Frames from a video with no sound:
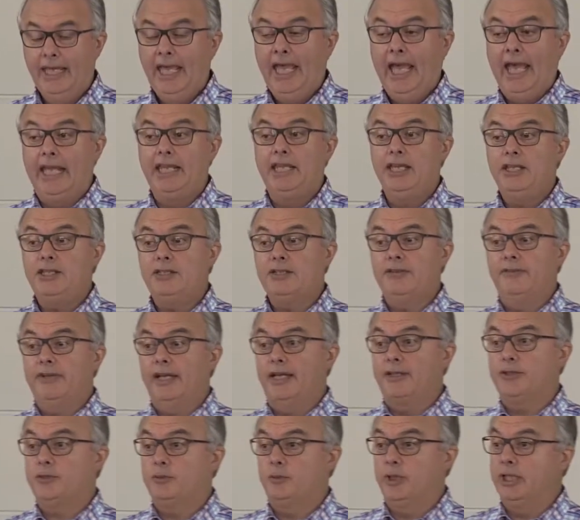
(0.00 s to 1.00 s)
And each of
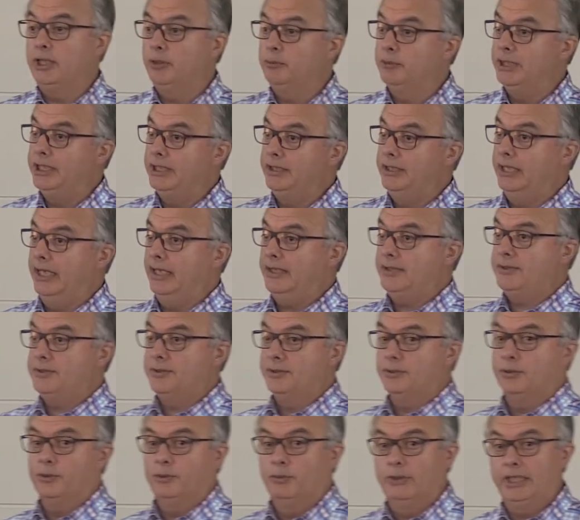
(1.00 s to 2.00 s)
us, whether we yes
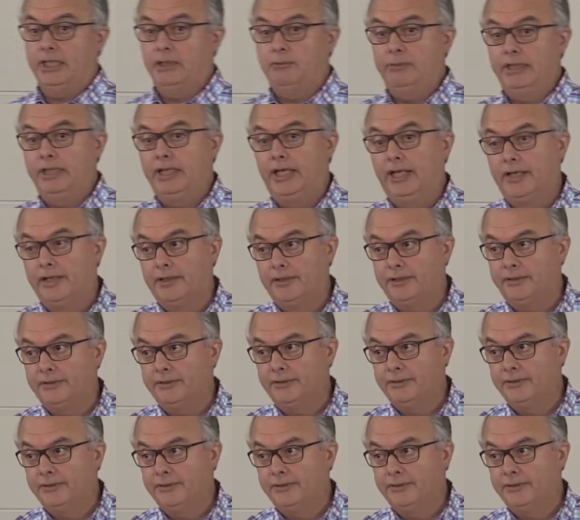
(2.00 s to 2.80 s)
or whether we no,